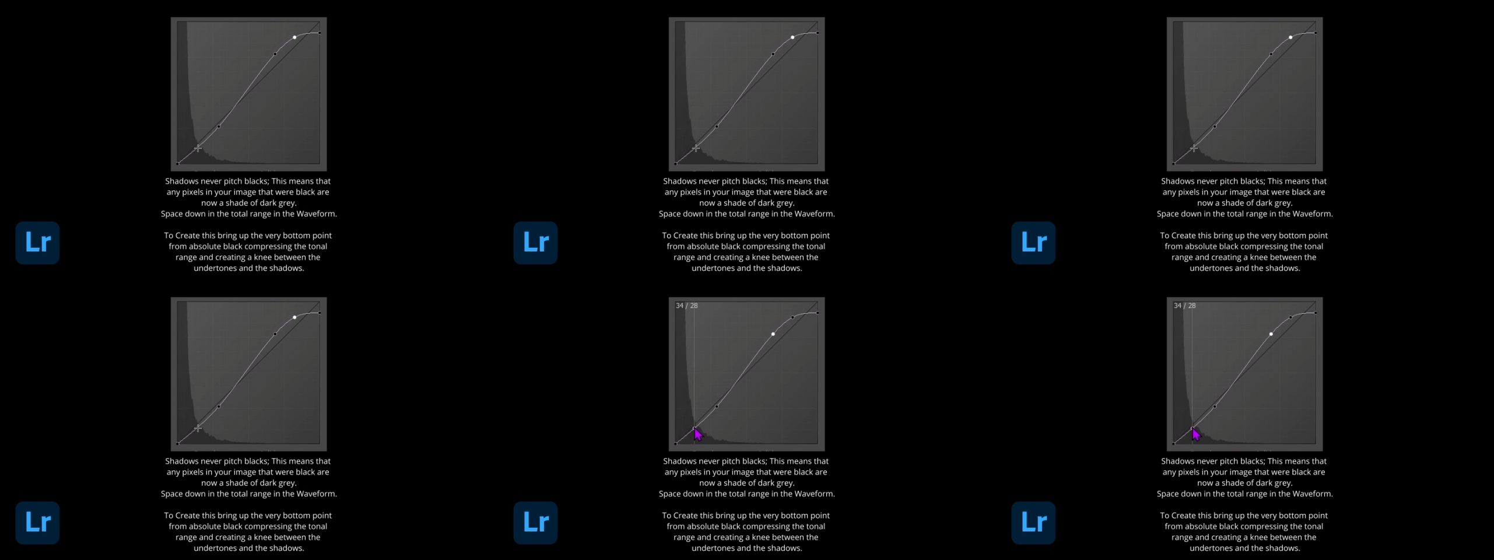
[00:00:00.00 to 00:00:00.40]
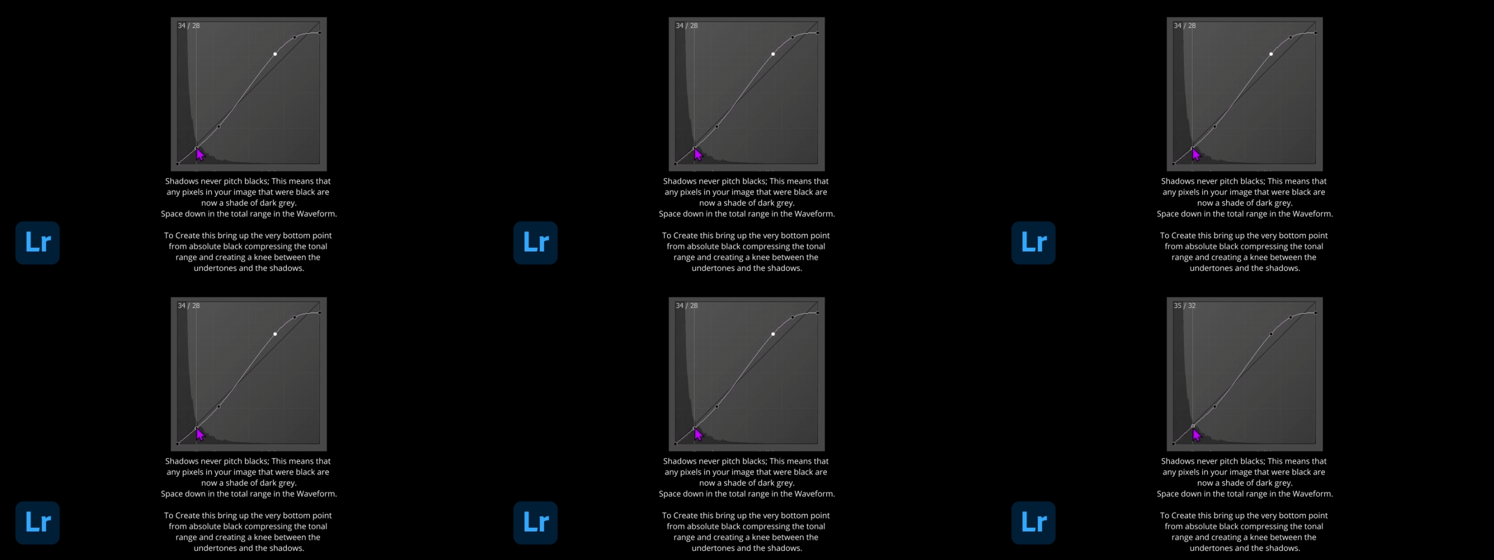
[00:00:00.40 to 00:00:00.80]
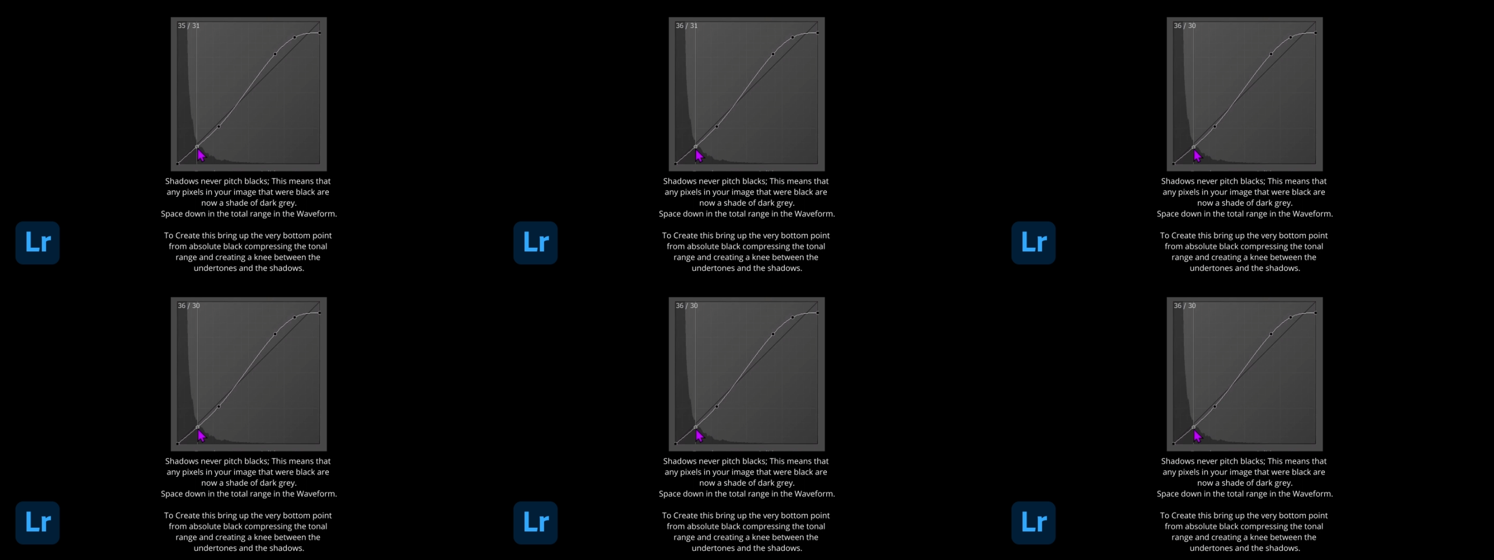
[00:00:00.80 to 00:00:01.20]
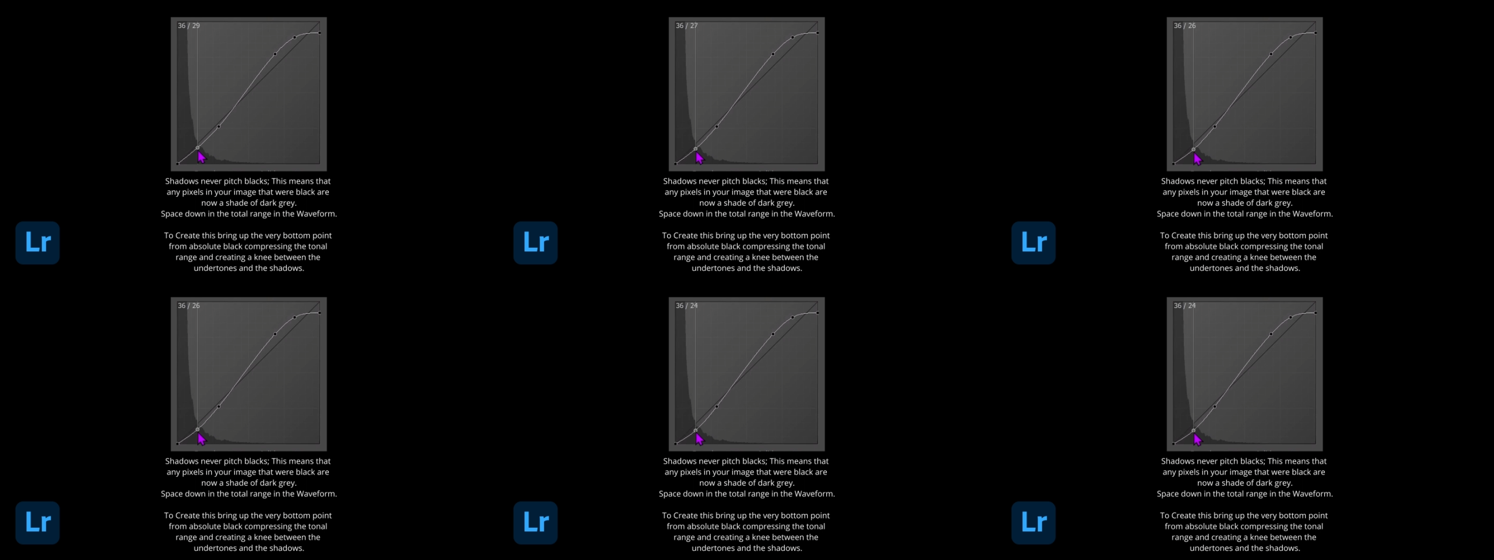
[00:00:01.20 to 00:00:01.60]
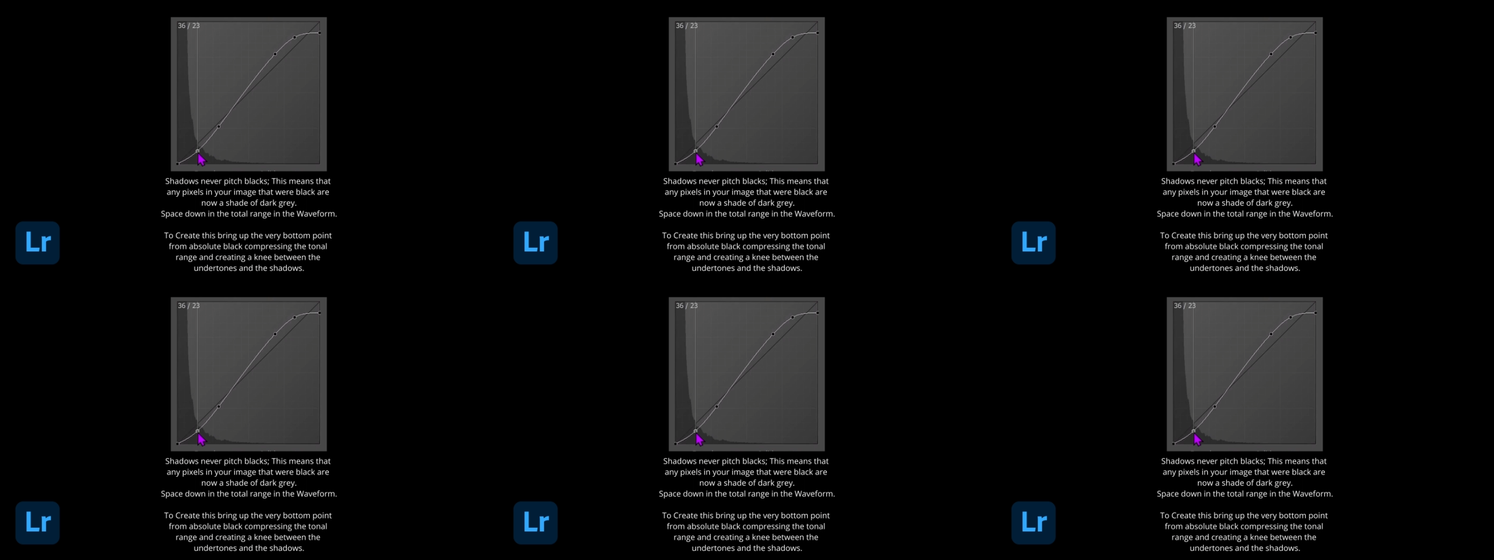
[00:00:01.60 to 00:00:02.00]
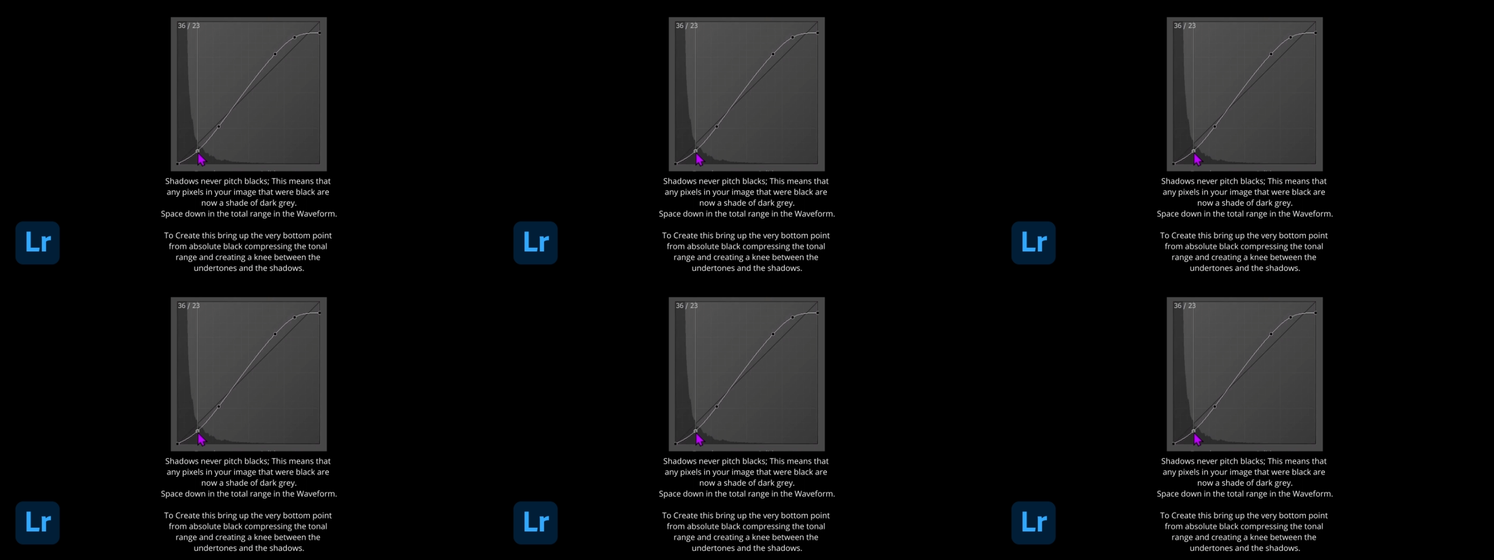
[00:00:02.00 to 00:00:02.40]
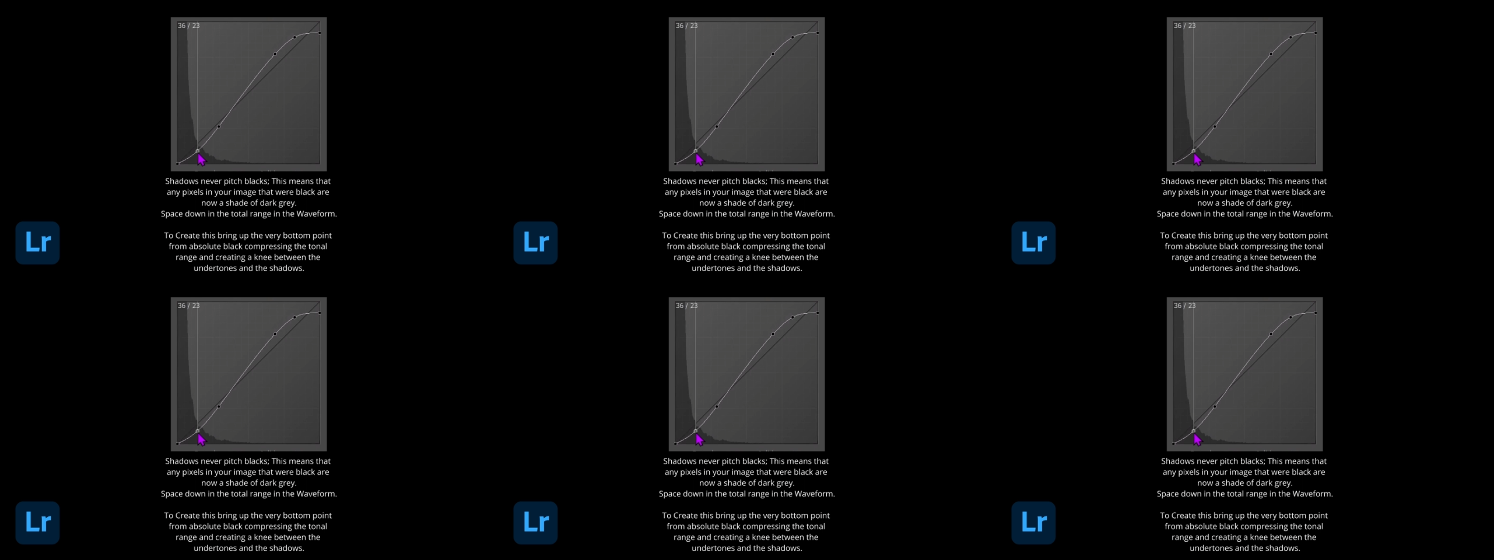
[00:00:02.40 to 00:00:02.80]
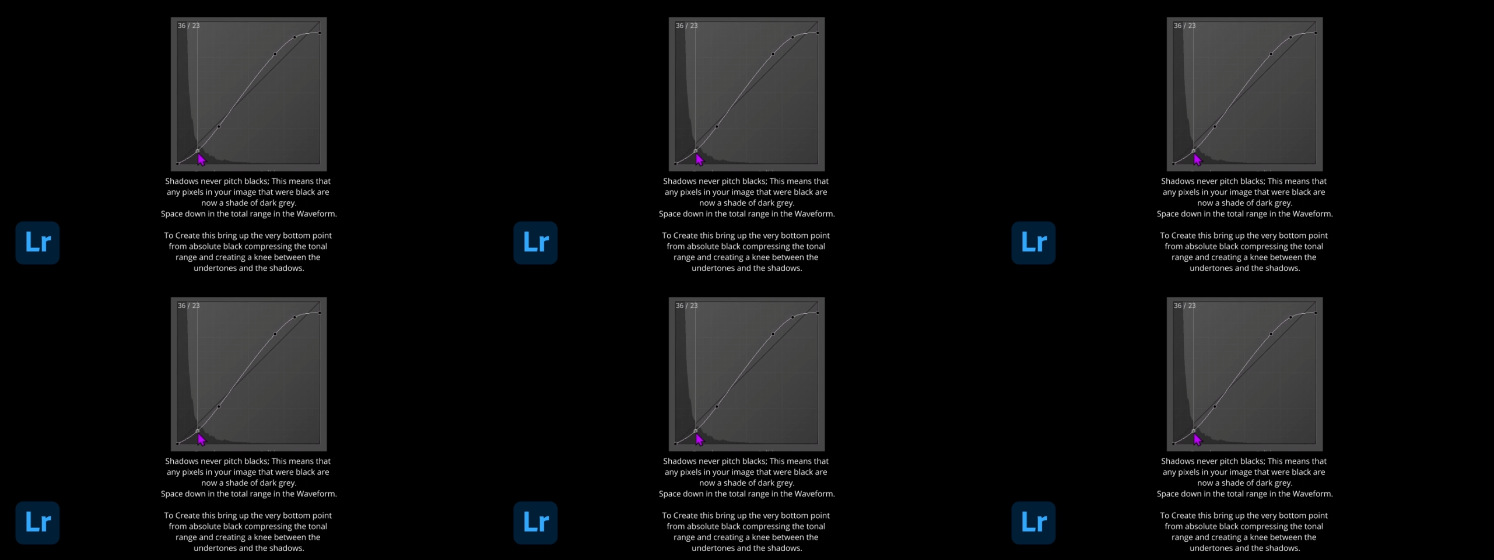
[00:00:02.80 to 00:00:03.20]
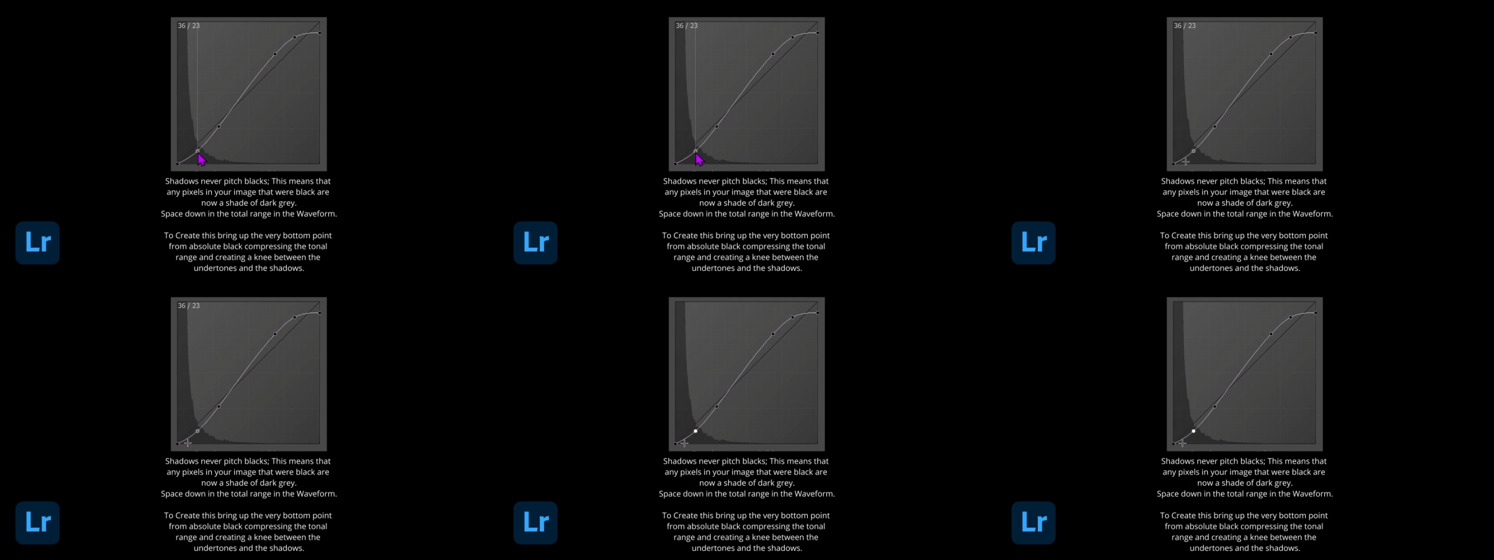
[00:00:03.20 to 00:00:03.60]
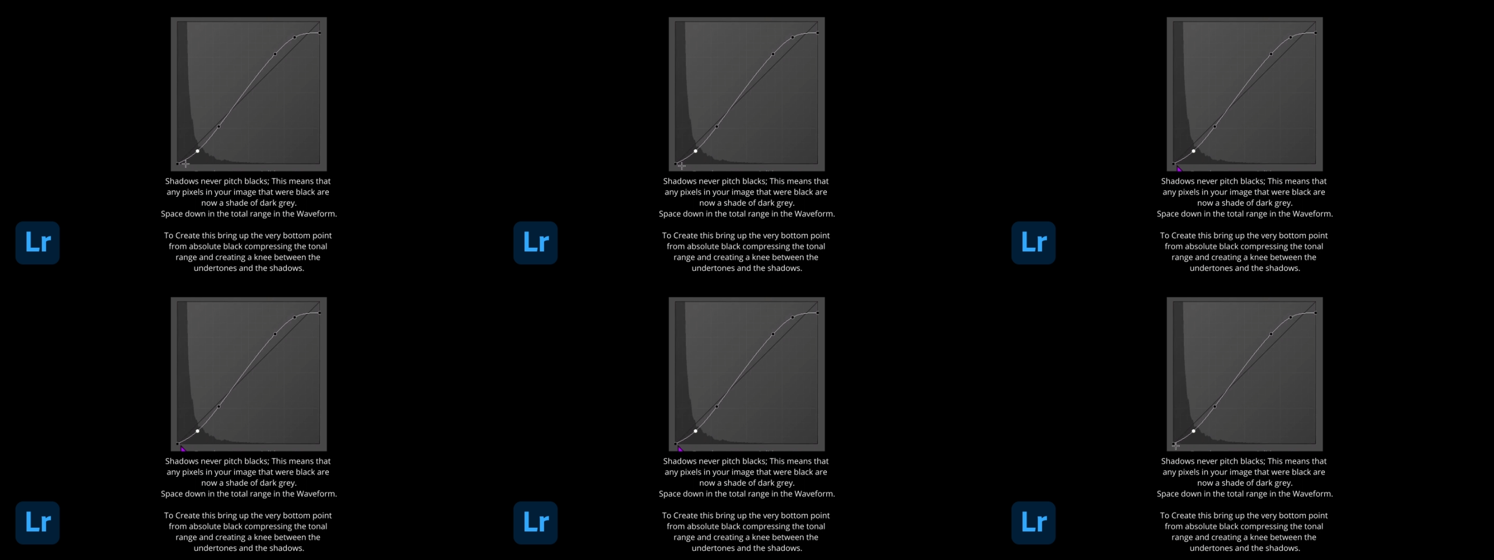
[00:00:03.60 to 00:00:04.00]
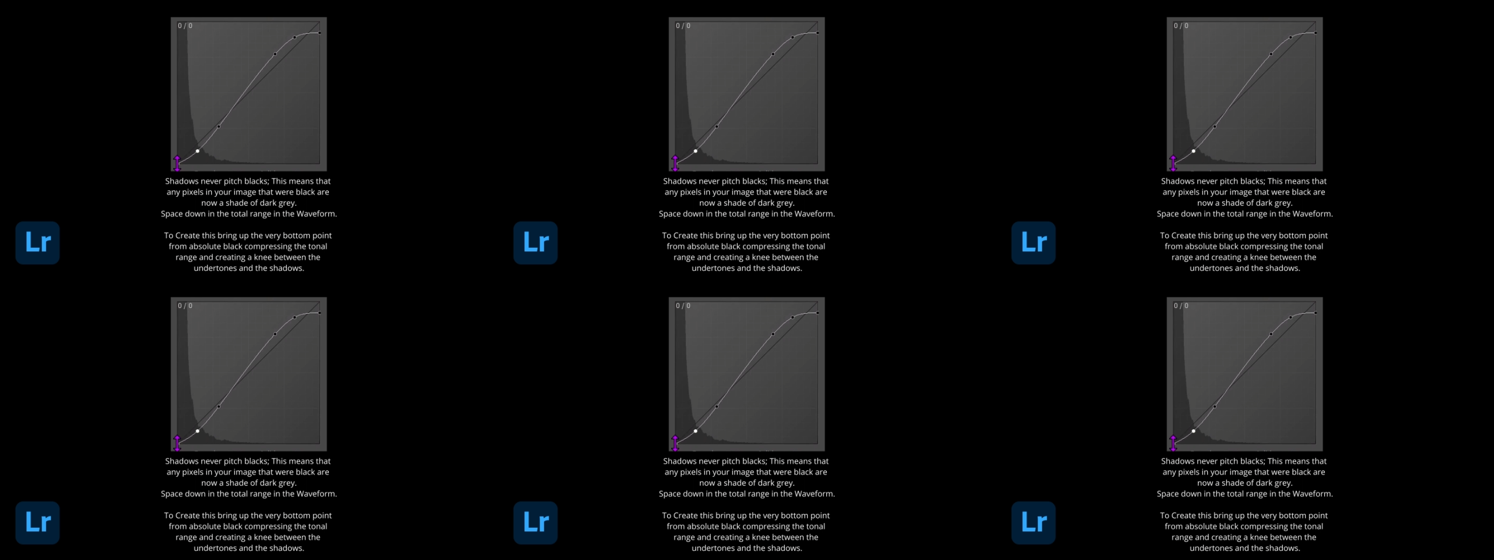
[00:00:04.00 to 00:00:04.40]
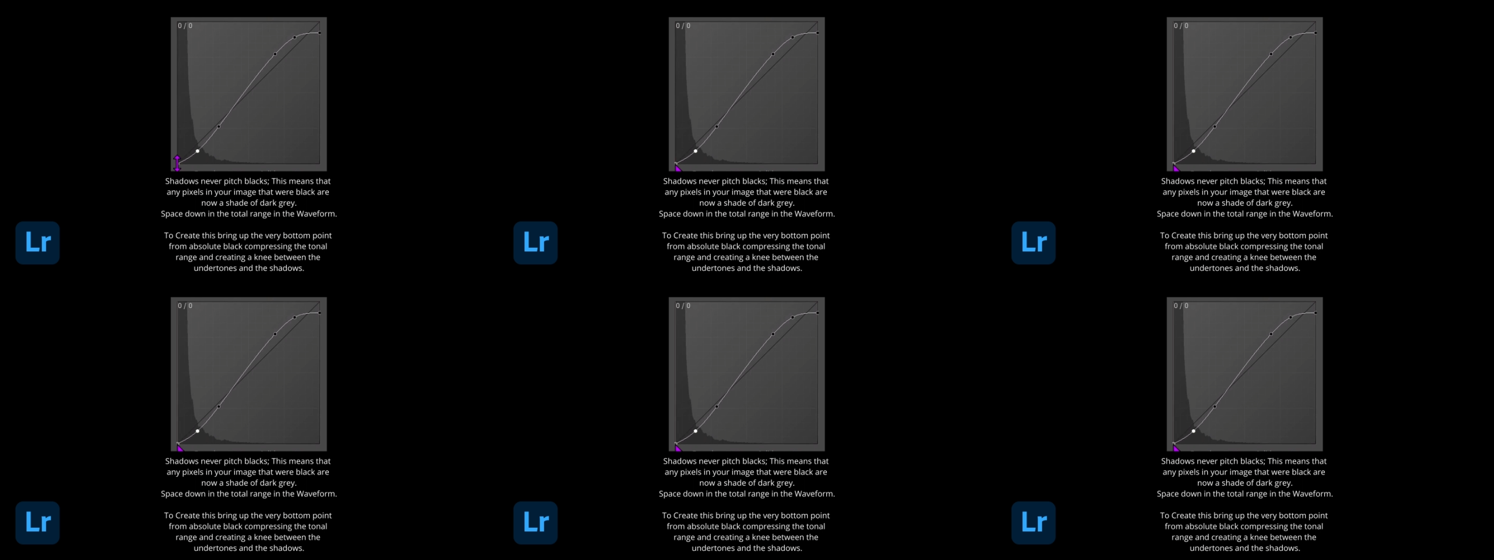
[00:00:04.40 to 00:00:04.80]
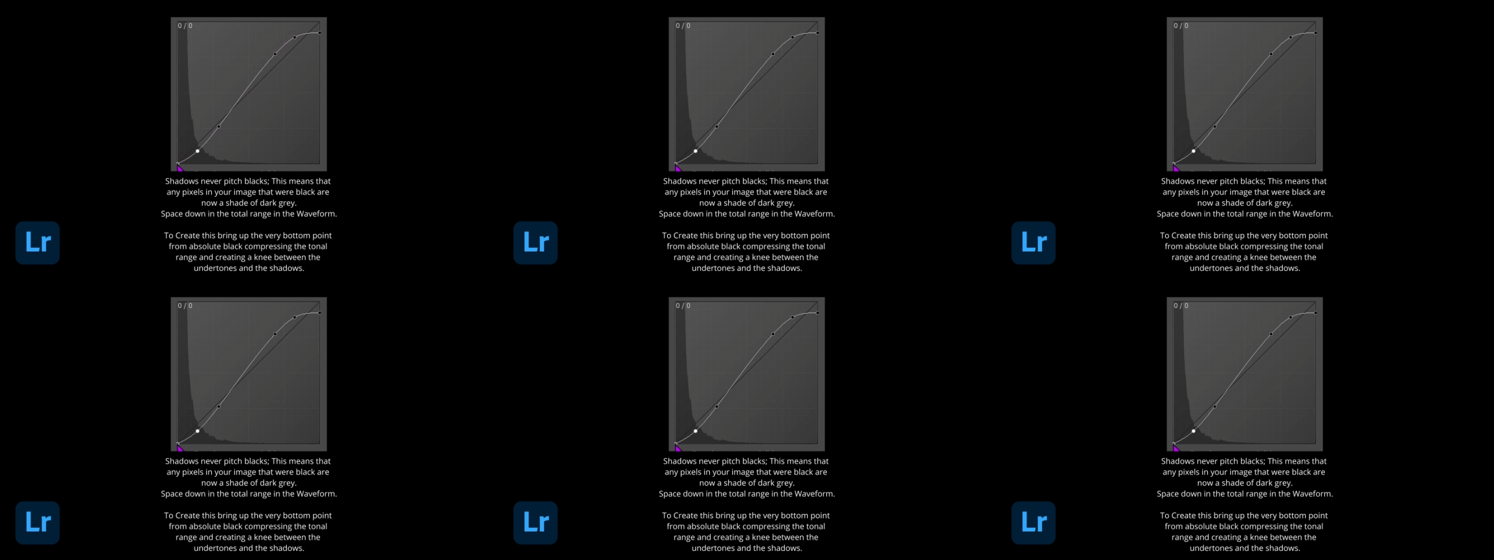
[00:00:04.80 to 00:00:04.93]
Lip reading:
(no speaker visible)